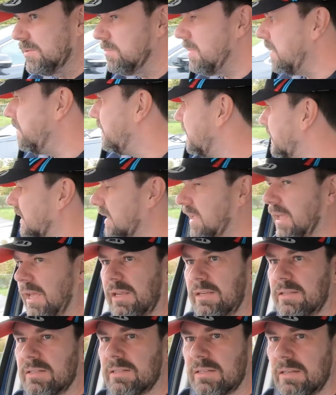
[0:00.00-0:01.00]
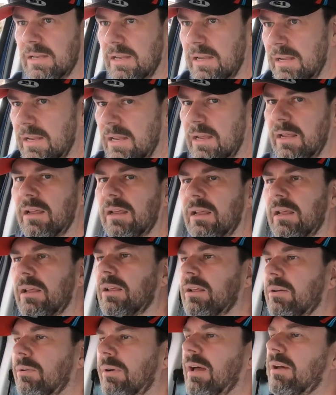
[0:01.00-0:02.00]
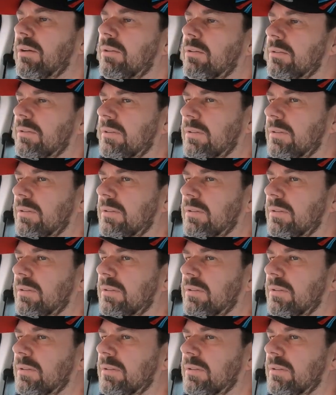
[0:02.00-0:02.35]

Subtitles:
might be the case. Wow.